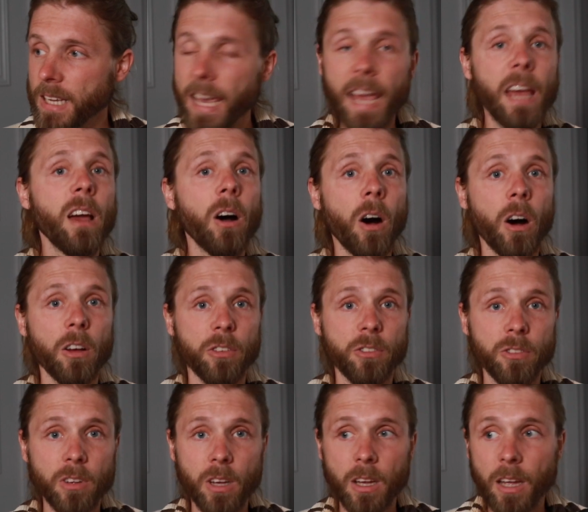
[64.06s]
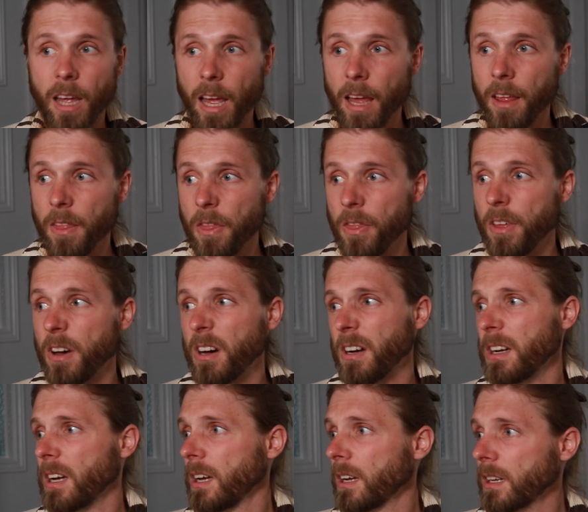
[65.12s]
chaos and the
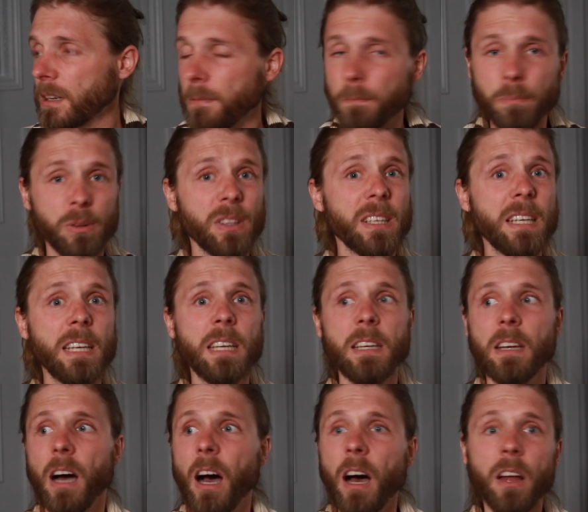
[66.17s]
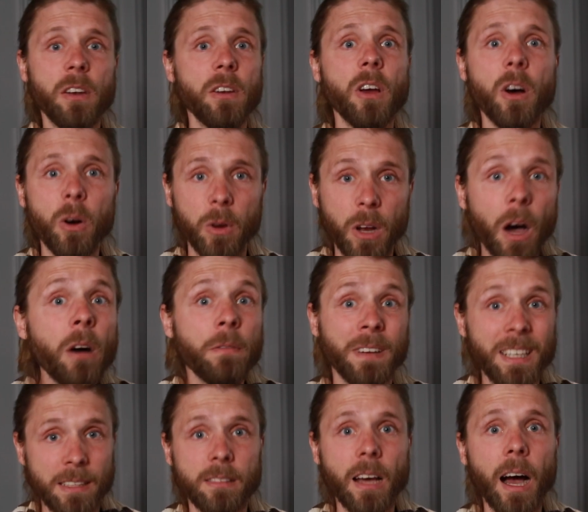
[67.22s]
complete unknown of
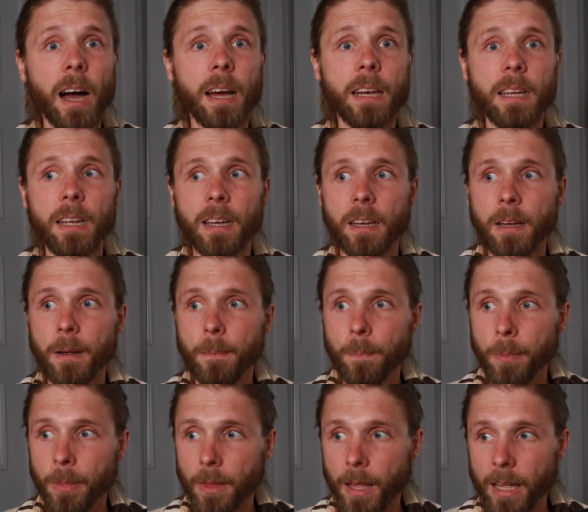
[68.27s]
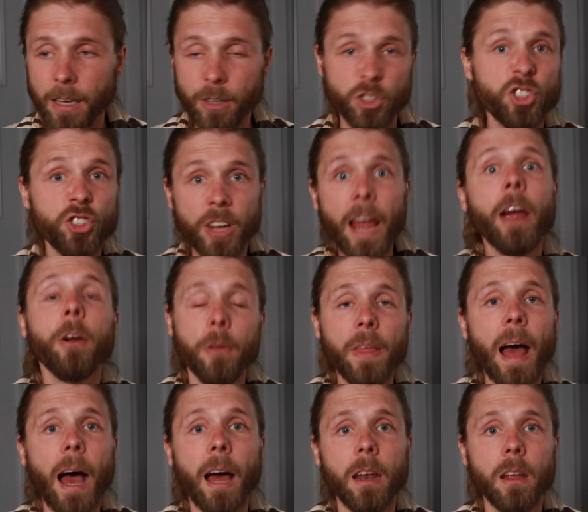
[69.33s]
anxiety and share
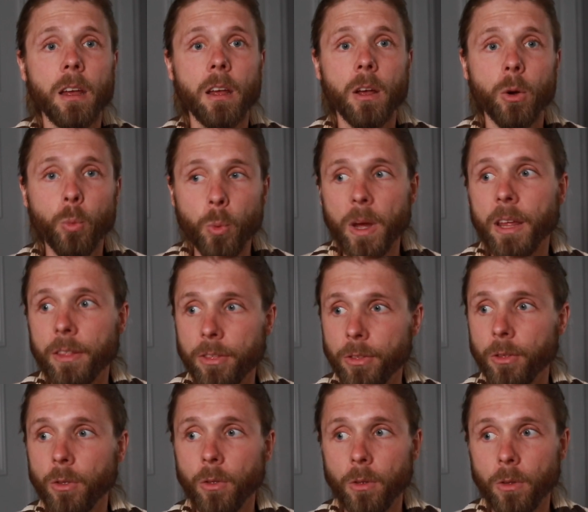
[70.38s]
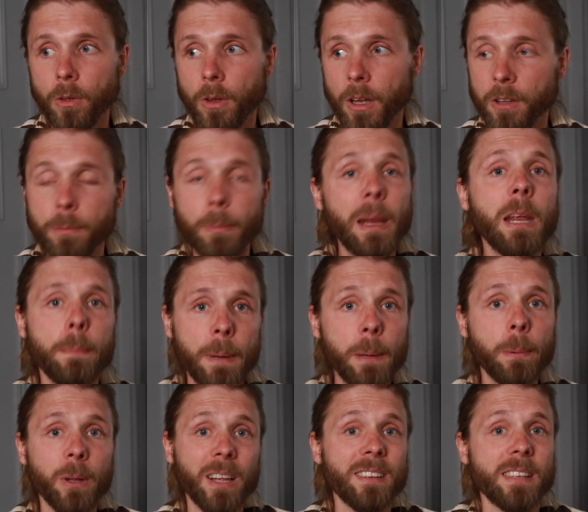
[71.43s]
that with as many
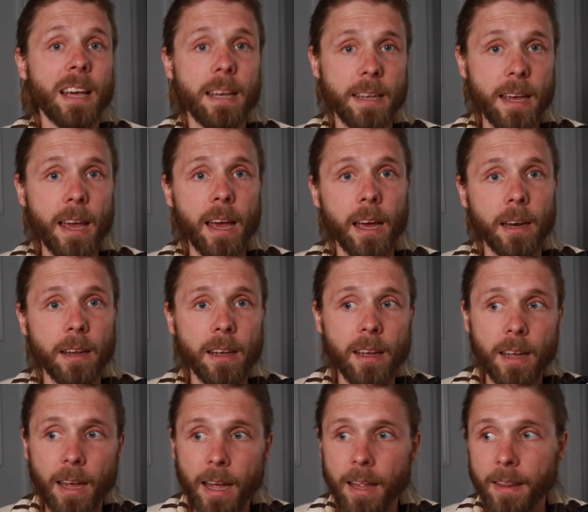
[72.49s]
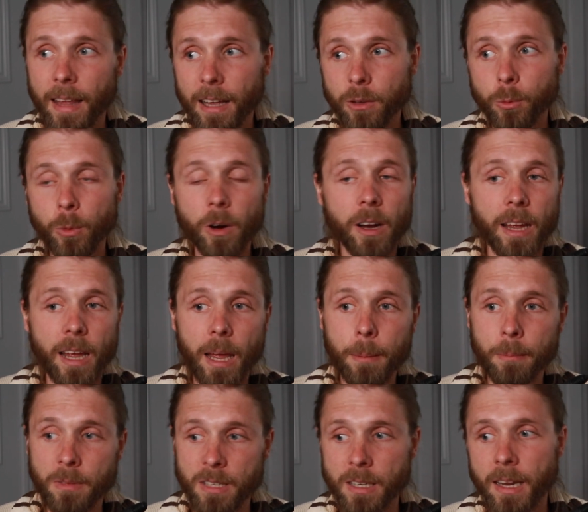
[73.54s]
people as I can. And that's where I
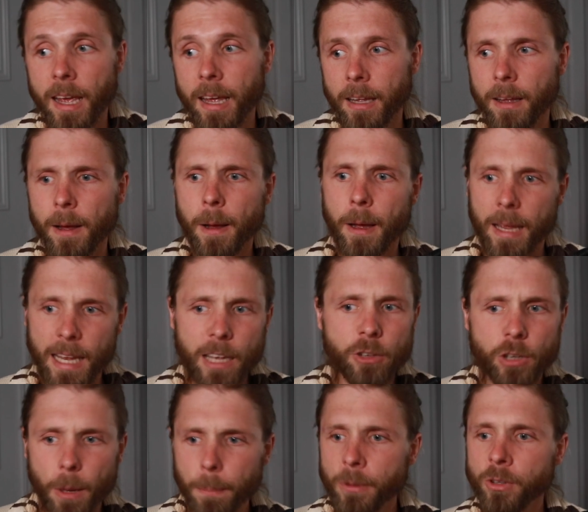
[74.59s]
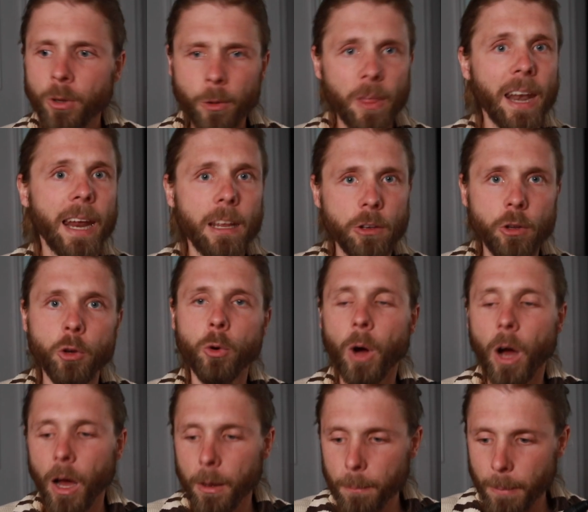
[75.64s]
am today. Each episode that I do,
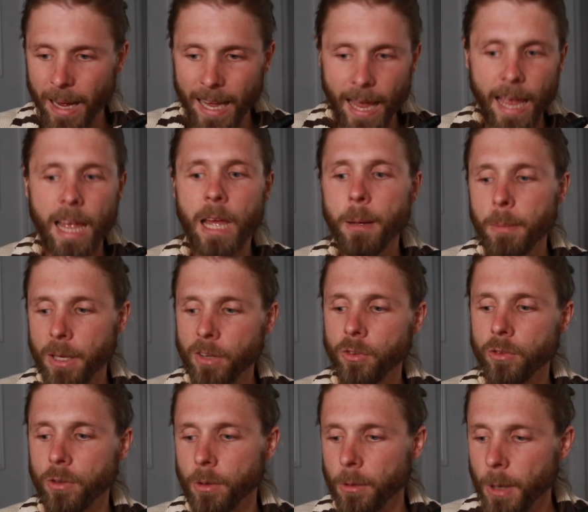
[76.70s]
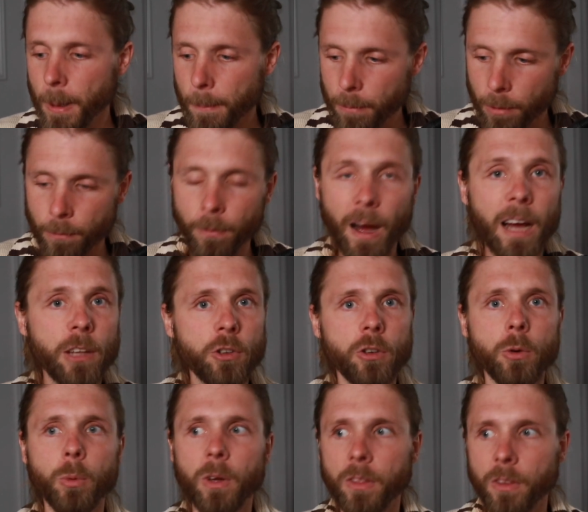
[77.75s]
I, my aim is to provide
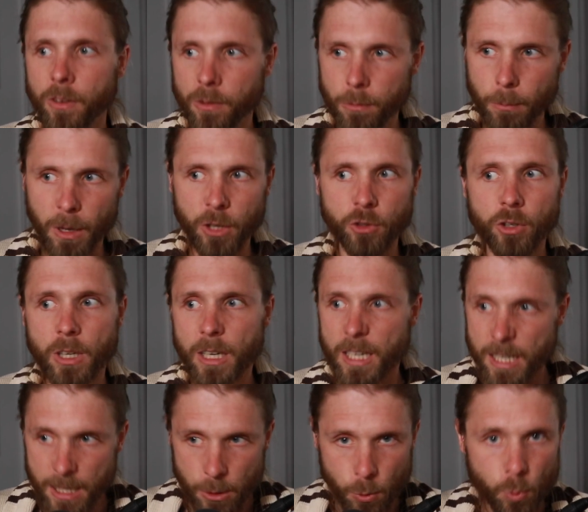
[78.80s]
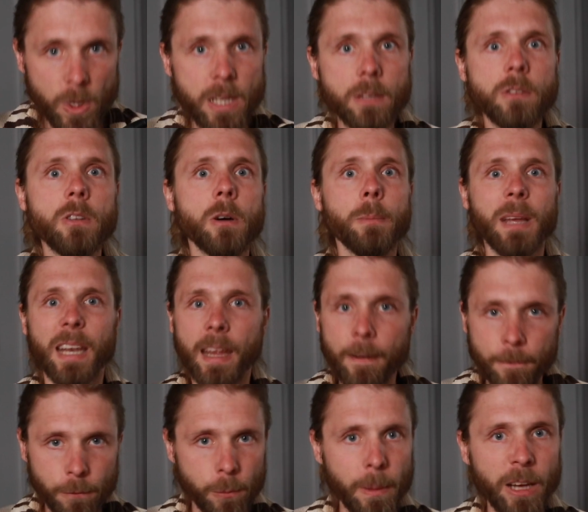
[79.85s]
you with as much wisdom and
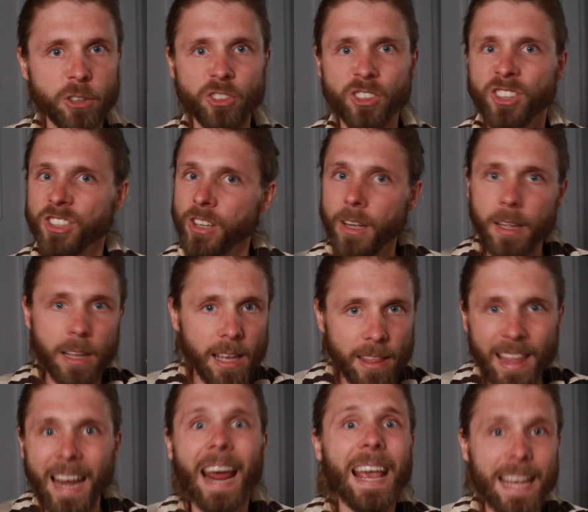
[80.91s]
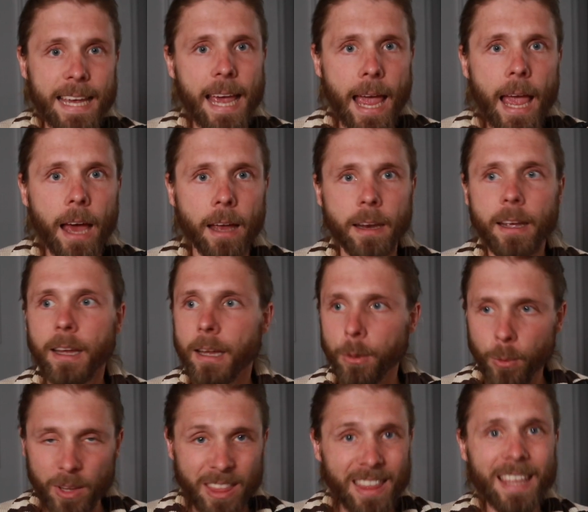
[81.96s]
information that I can
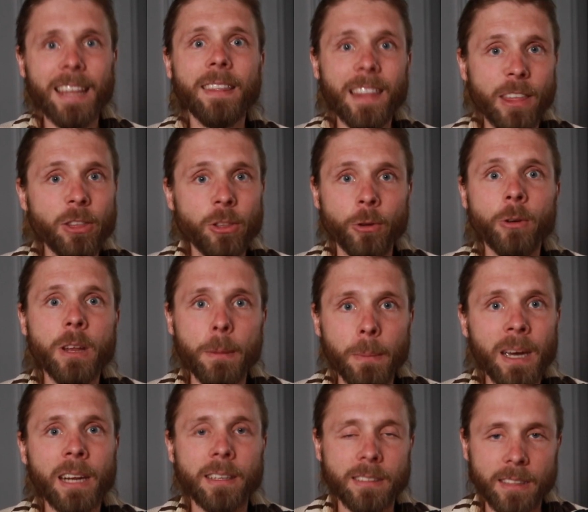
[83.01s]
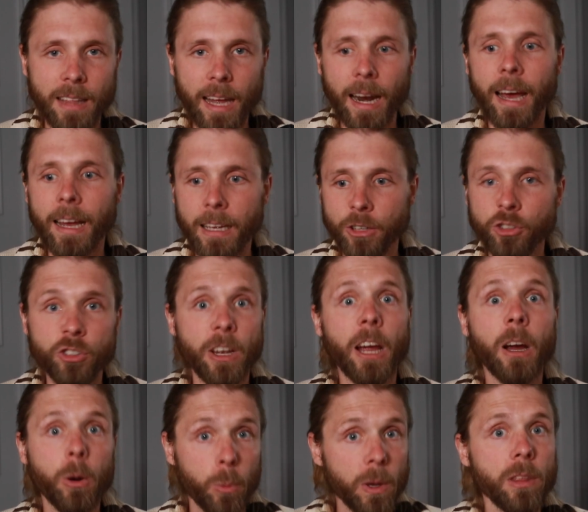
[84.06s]
within the 30 minutes that I
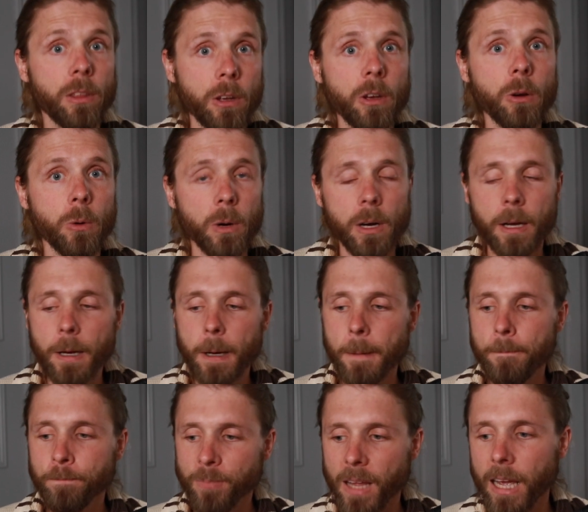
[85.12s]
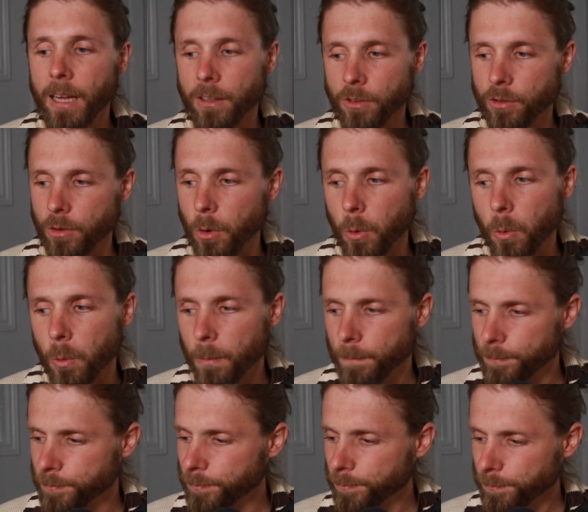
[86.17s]
share with you. And so
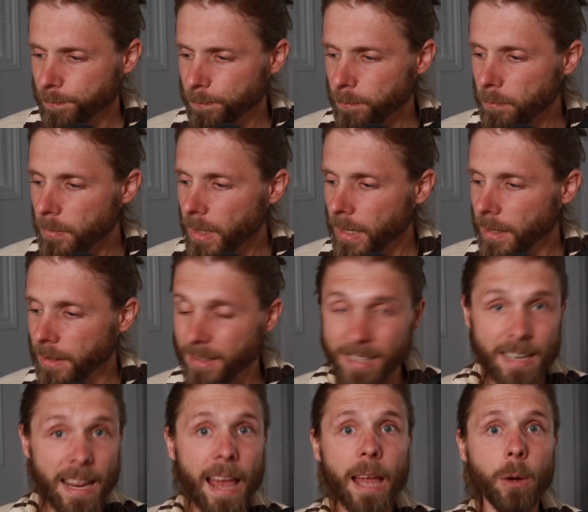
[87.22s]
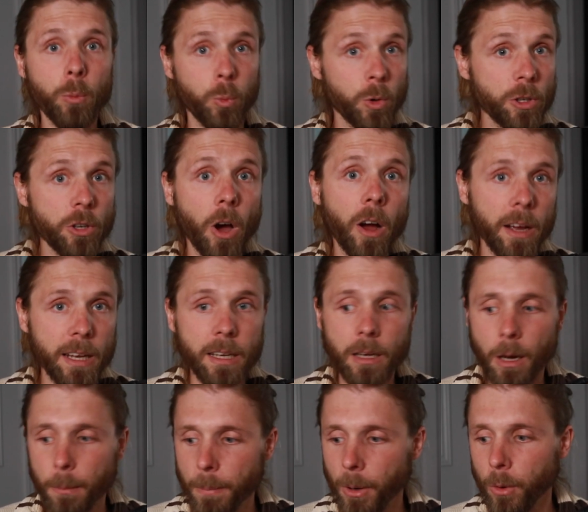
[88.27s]
today we're talking
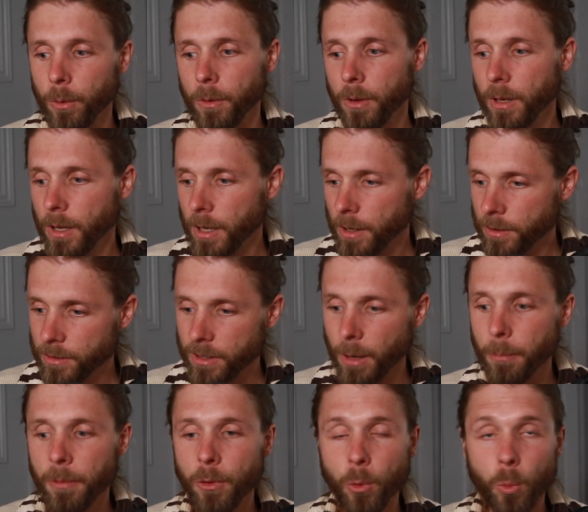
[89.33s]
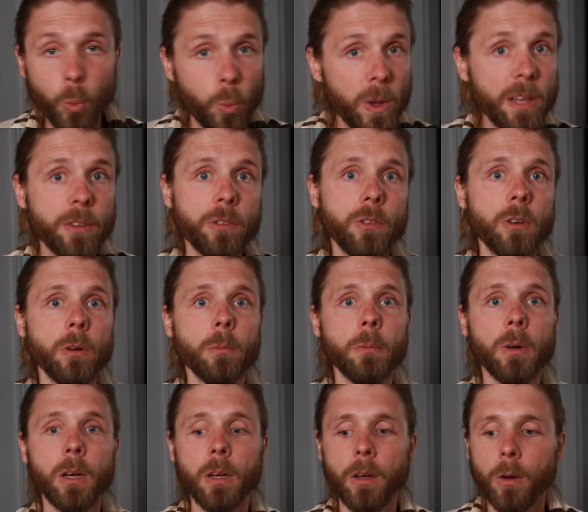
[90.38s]
about some of the wisdom.
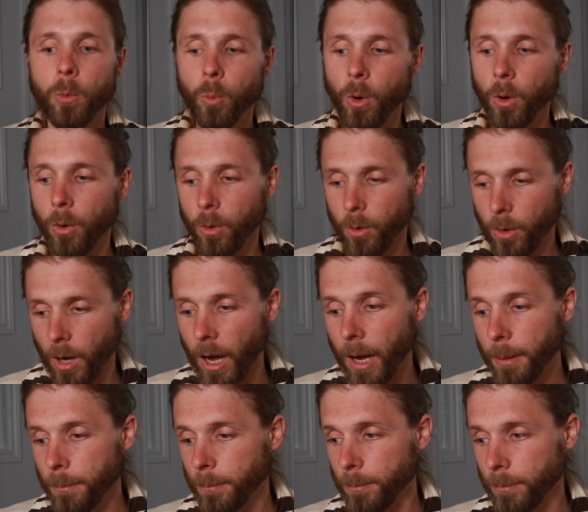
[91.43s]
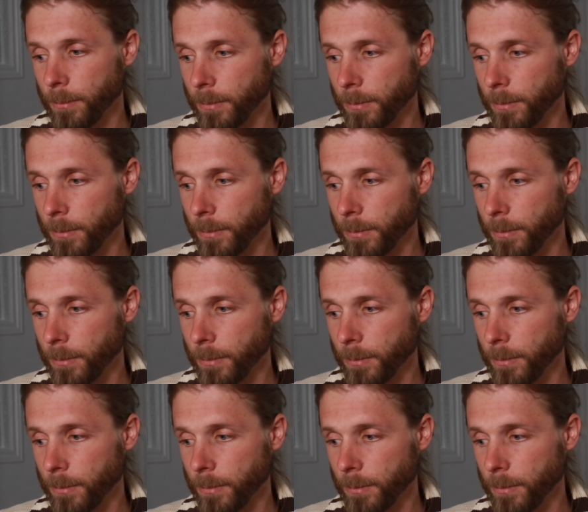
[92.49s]
Well, I'm